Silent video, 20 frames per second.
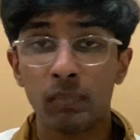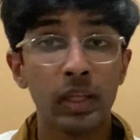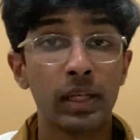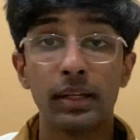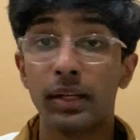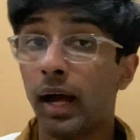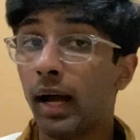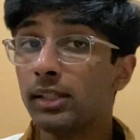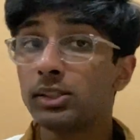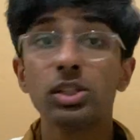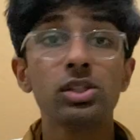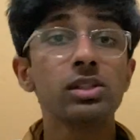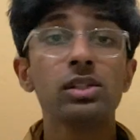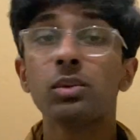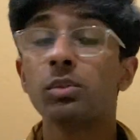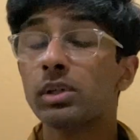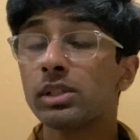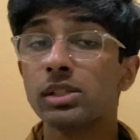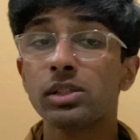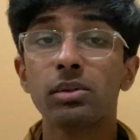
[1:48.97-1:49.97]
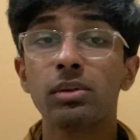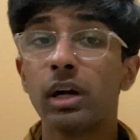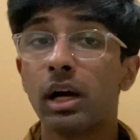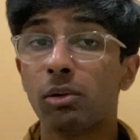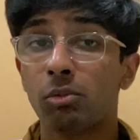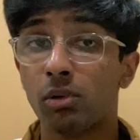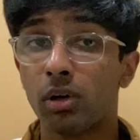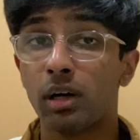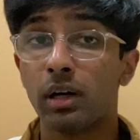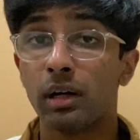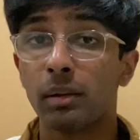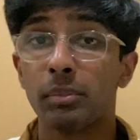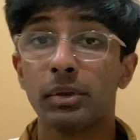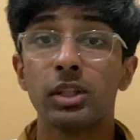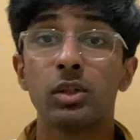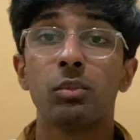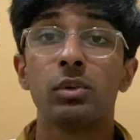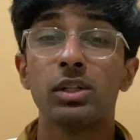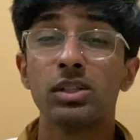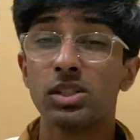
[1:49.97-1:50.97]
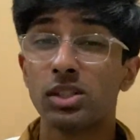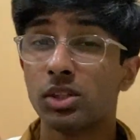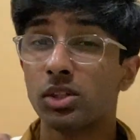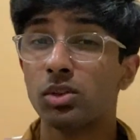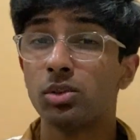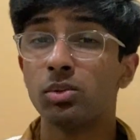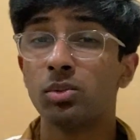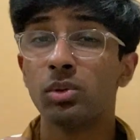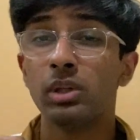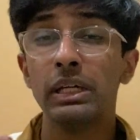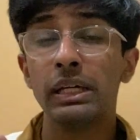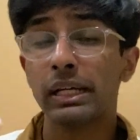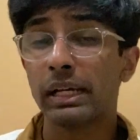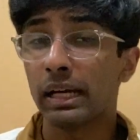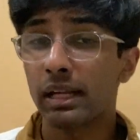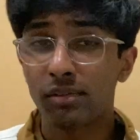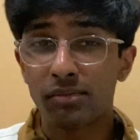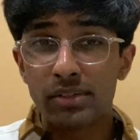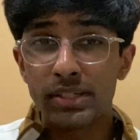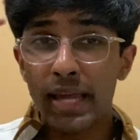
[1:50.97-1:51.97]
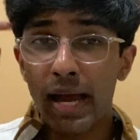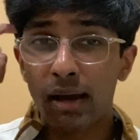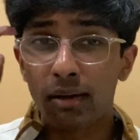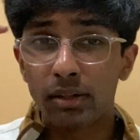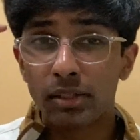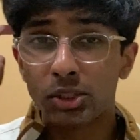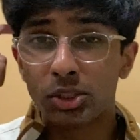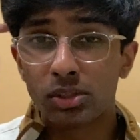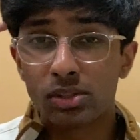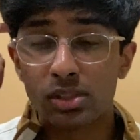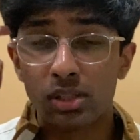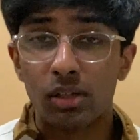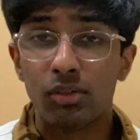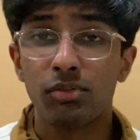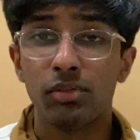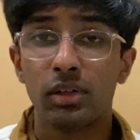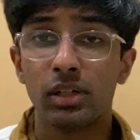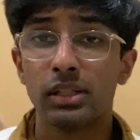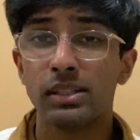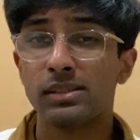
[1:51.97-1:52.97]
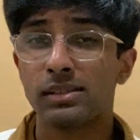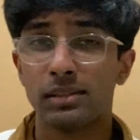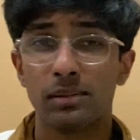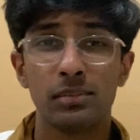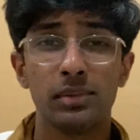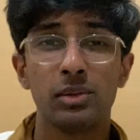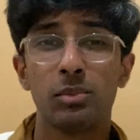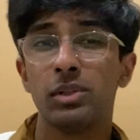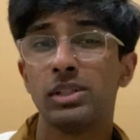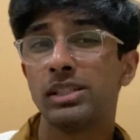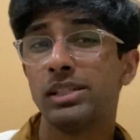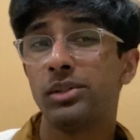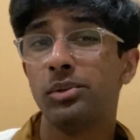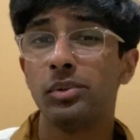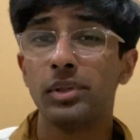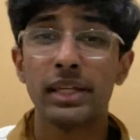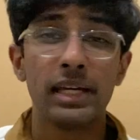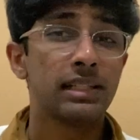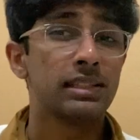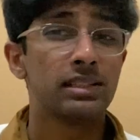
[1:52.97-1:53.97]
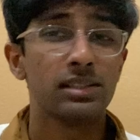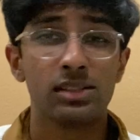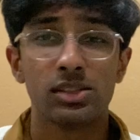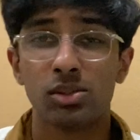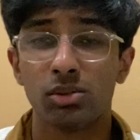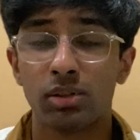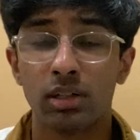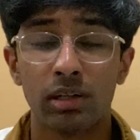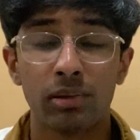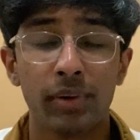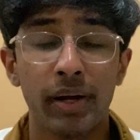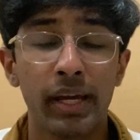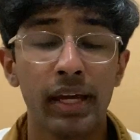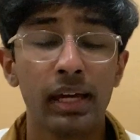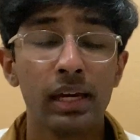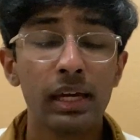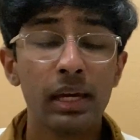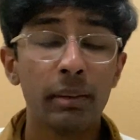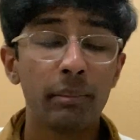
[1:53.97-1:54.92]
Not just the ones that you got wrong, but the ones that you kind of doubted yourself on, some of the ones that you guessed and still got right.